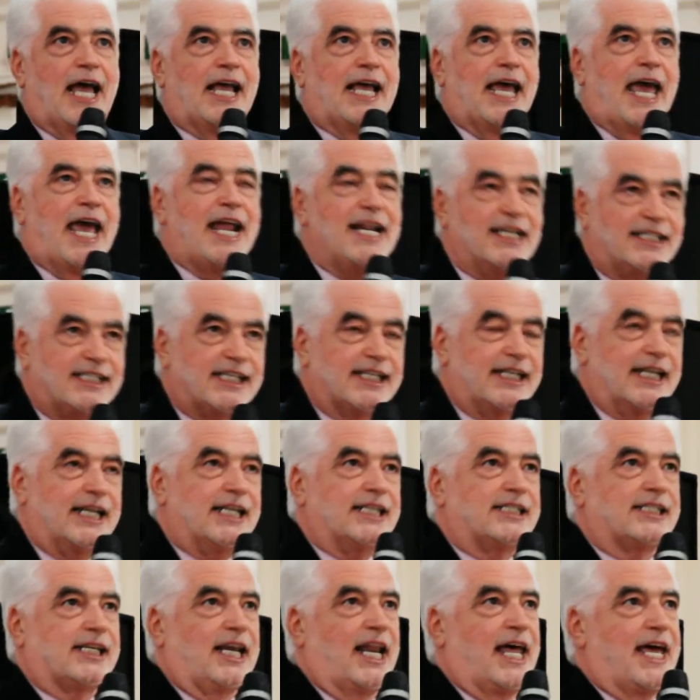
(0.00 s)

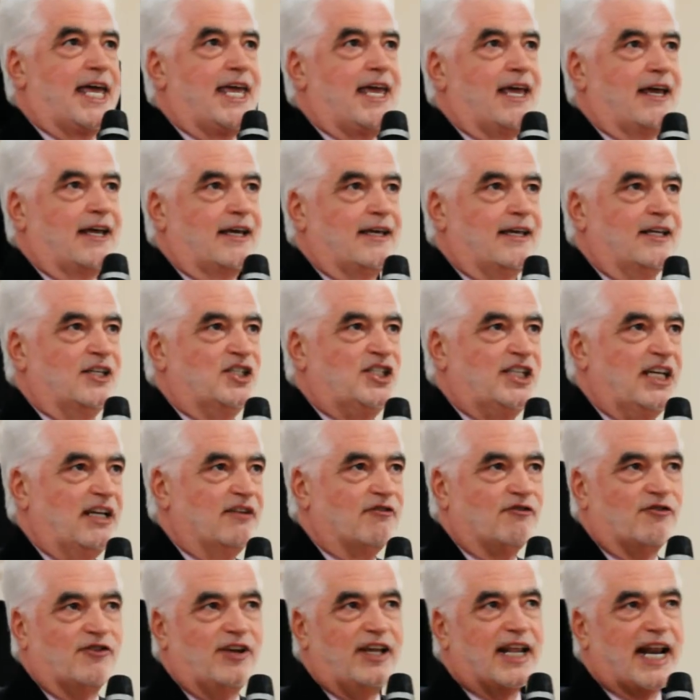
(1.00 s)
Incidents like
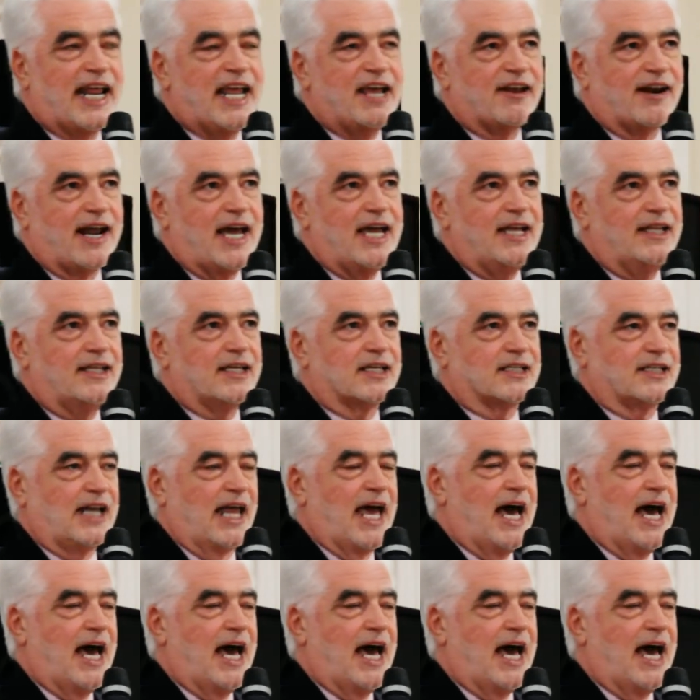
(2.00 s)
great writers like